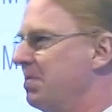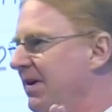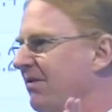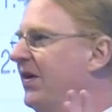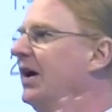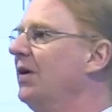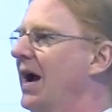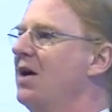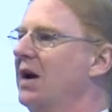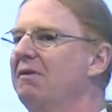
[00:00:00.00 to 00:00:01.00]
figure
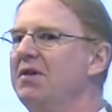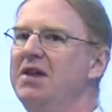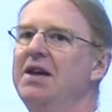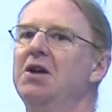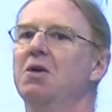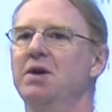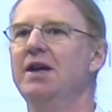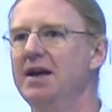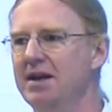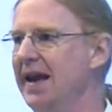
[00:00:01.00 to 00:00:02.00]
out everything you don't
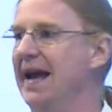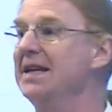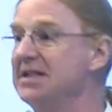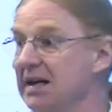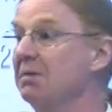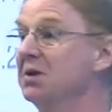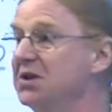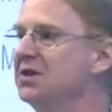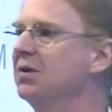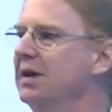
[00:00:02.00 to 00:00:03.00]
need in a handset, which
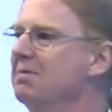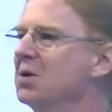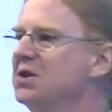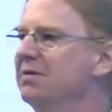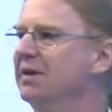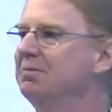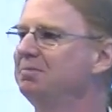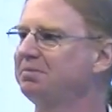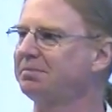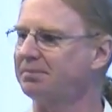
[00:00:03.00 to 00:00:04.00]
is certainly most of it.
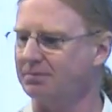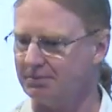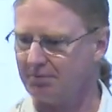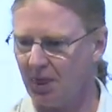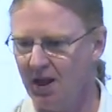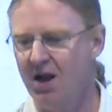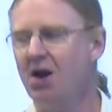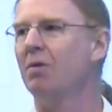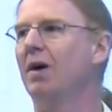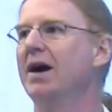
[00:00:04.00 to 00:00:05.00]

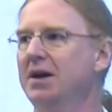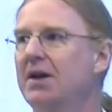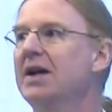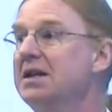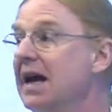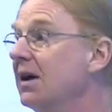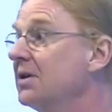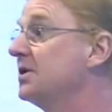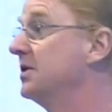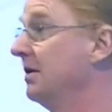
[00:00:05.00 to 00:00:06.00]
Right, you get
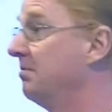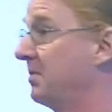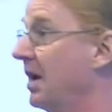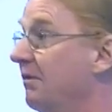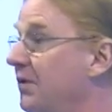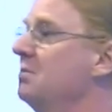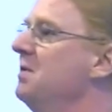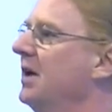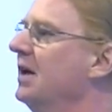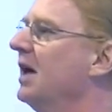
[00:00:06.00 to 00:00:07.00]
down to a few
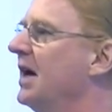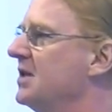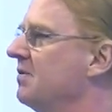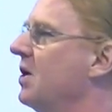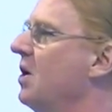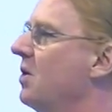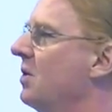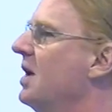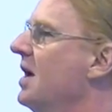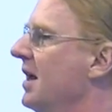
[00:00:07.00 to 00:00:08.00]
million lines of
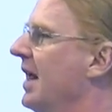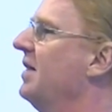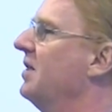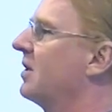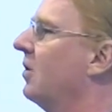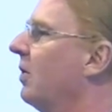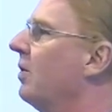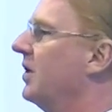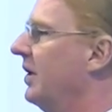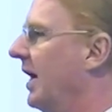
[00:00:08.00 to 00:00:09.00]
code in the
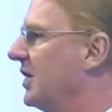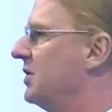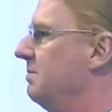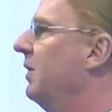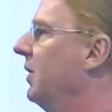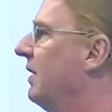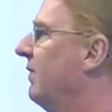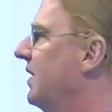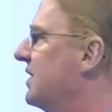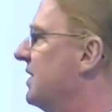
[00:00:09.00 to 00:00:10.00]
kernel that you're actually building for these